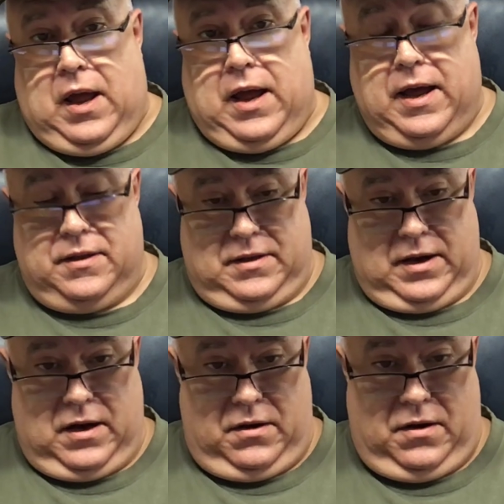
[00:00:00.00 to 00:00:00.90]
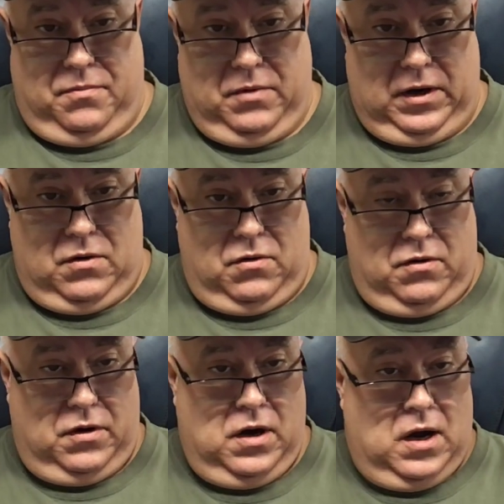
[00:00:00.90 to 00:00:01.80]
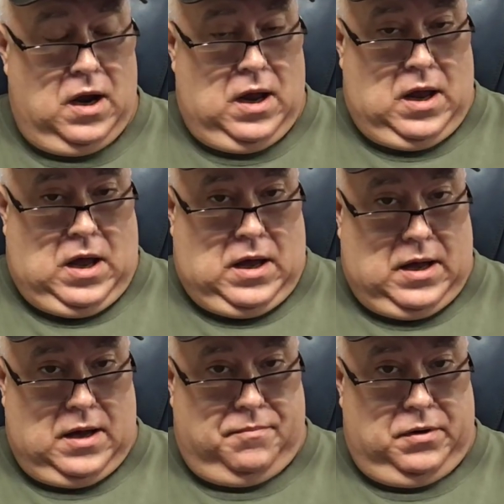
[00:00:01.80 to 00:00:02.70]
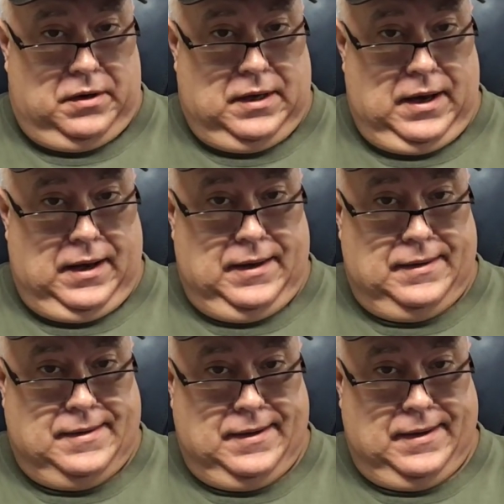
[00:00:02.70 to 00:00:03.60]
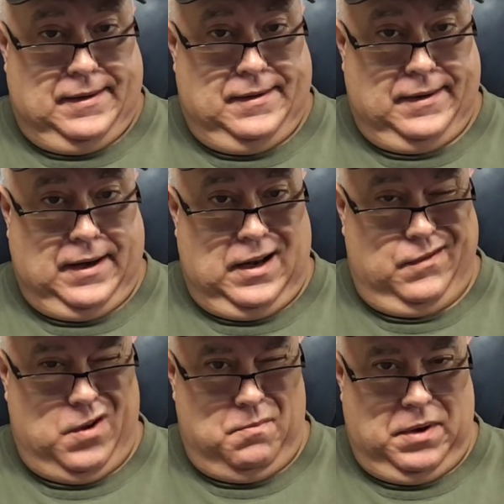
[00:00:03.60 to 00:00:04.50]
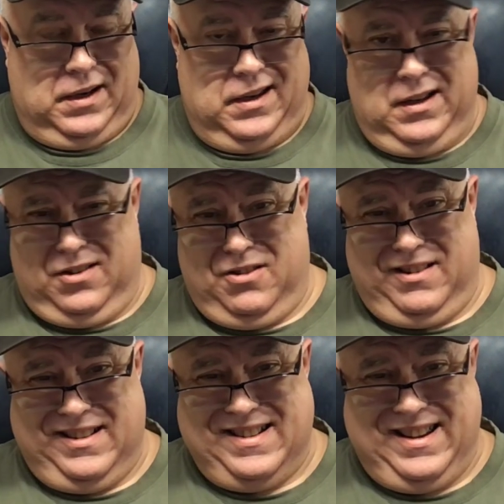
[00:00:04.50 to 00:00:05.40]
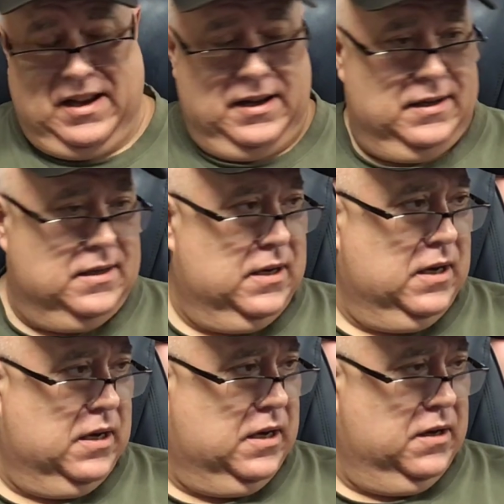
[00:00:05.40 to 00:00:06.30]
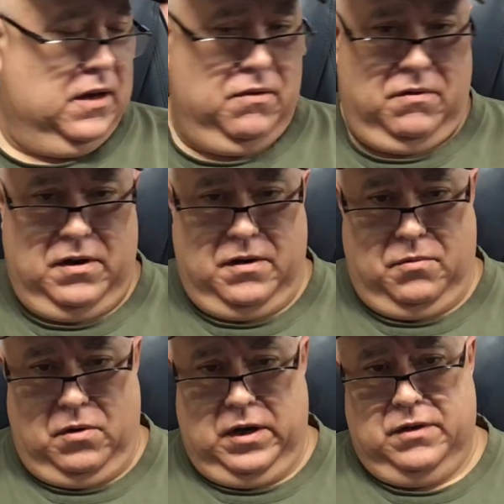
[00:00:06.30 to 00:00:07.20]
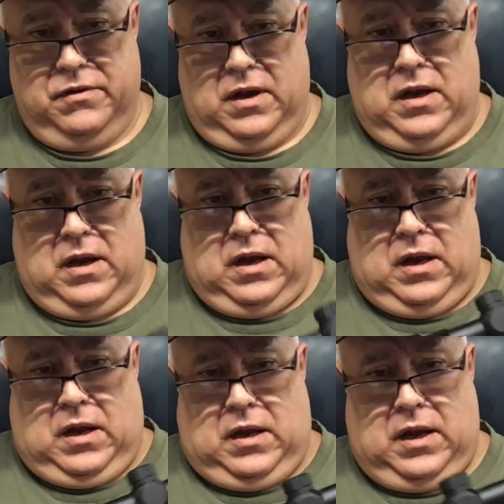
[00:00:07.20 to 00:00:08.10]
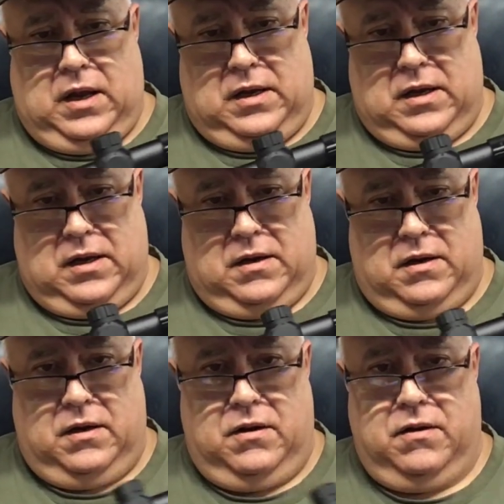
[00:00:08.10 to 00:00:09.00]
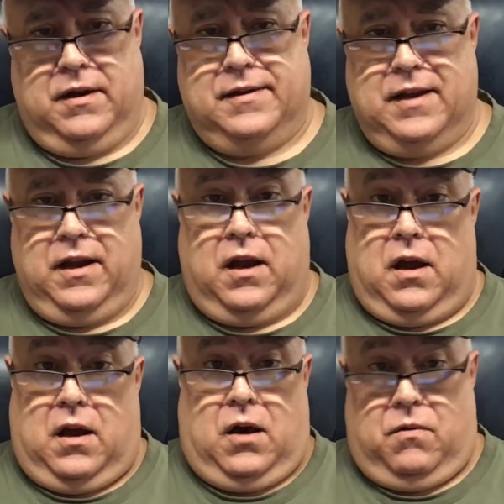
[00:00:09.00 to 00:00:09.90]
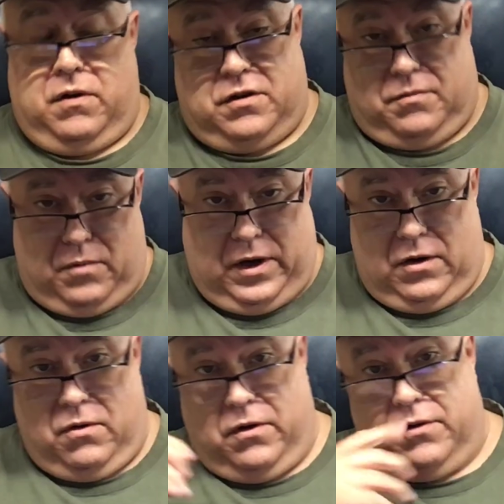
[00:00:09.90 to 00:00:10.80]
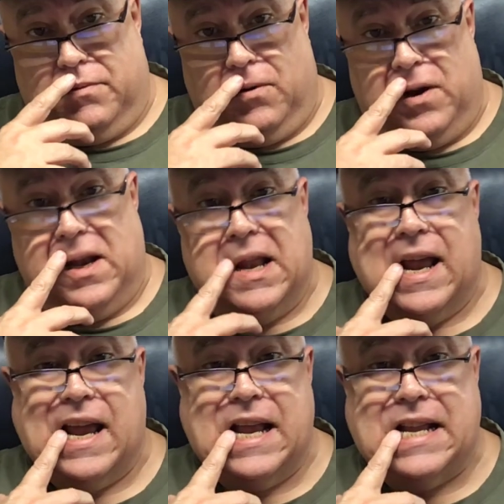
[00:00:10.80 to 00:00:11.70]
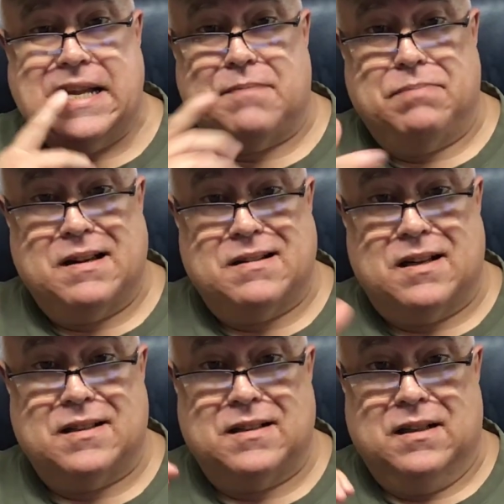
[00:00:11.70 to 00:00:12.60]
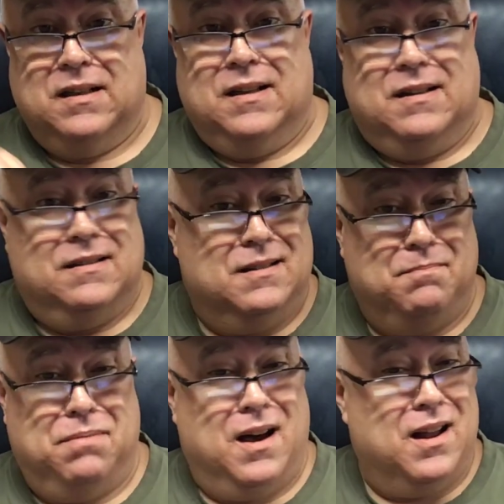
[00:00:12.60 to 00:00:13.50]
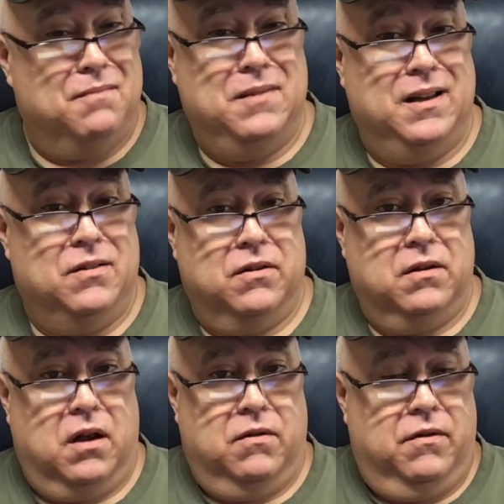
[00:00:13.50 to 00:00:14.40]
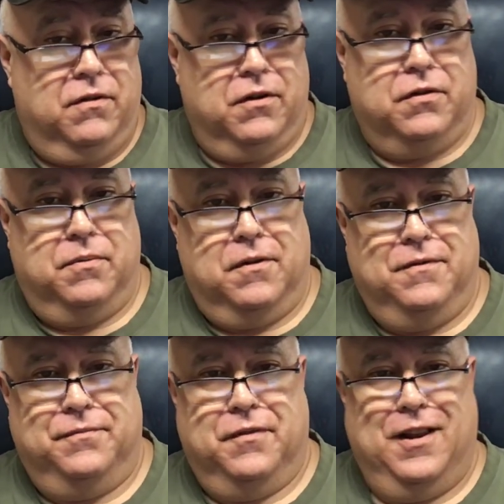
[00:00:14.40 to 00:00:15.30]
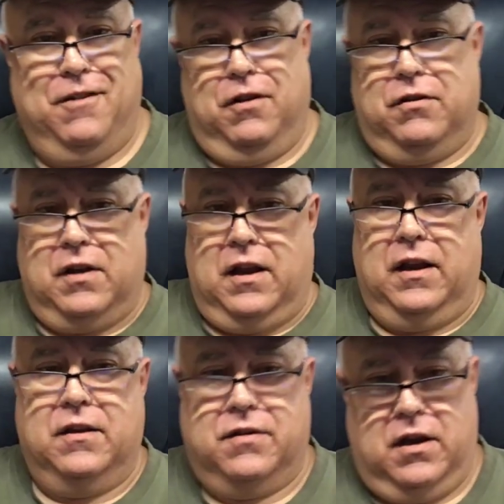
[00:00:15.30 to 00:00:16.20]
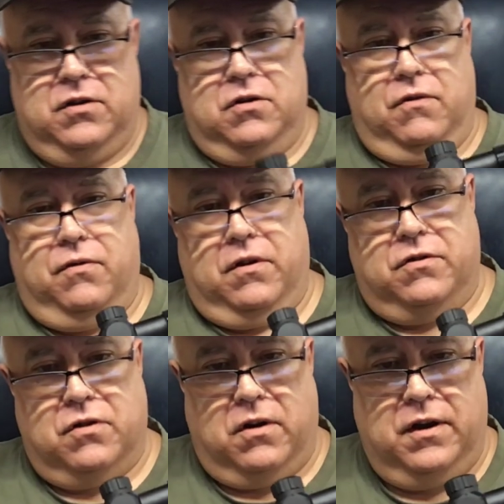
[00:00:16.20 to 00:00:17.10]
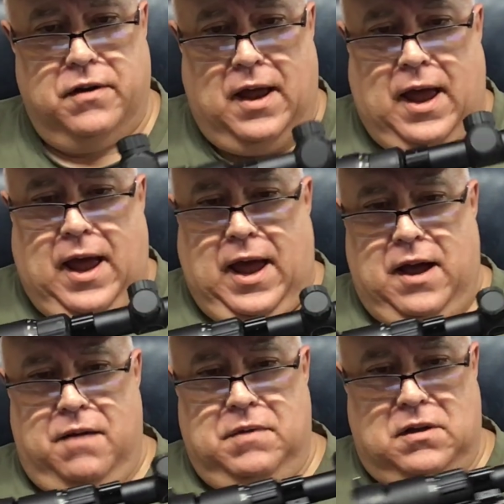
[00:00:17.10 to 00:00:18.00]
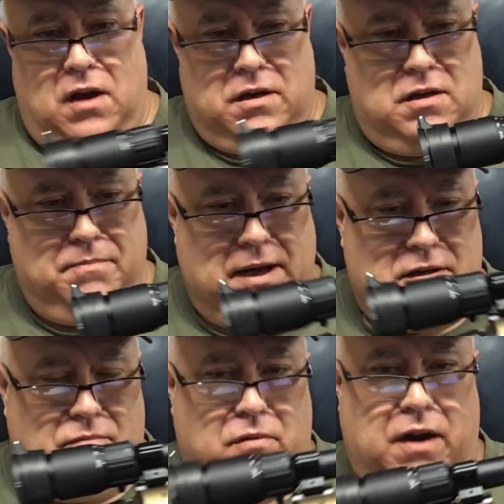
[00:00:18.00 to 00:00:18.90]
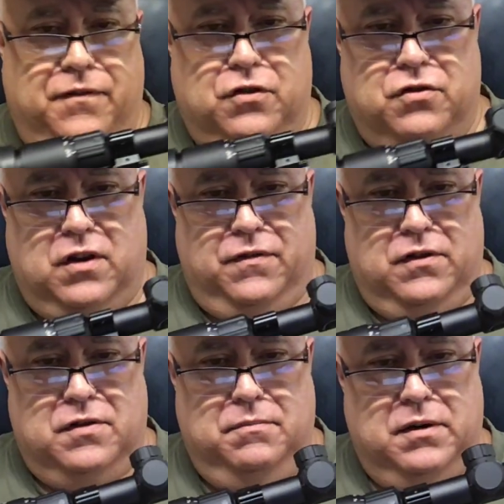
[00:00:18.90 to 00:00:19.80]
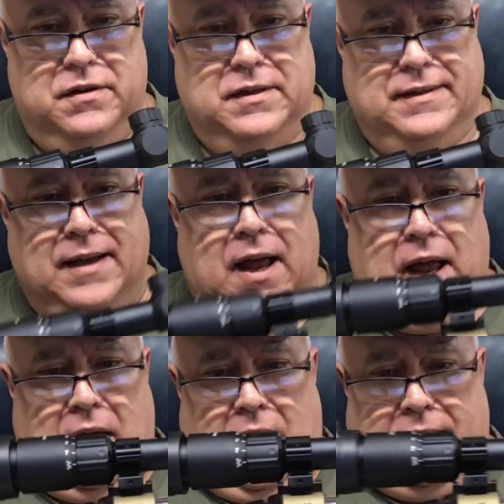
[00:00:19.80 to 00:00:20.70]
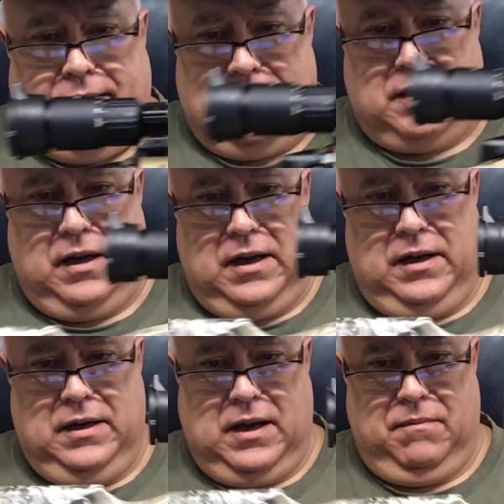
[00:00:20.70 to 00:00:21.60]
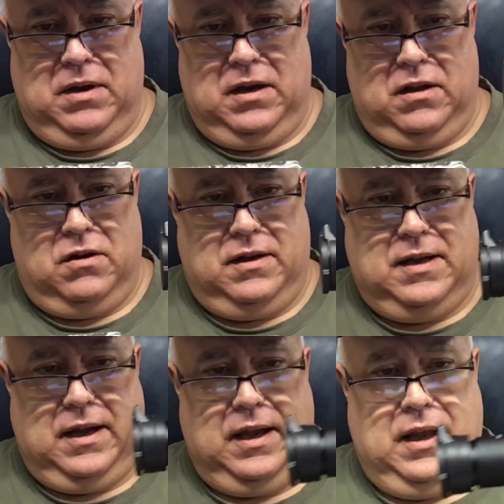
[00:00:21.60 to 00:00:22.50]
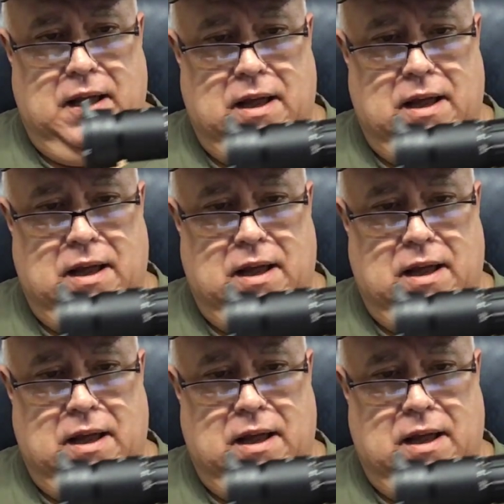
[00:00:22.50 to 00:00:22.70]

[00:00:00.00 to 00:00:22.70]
out there. Marine Corps birthday is kind of a big deal to us guys that were in the Marines. And, they say once a Marine, always a Marine. And that's because lobotomies are non-reversible. Anyways, kind of inside joke for us jarheads. Hey, let me talk to you about some rifle stuff and some ballistics. This gun came in the other day.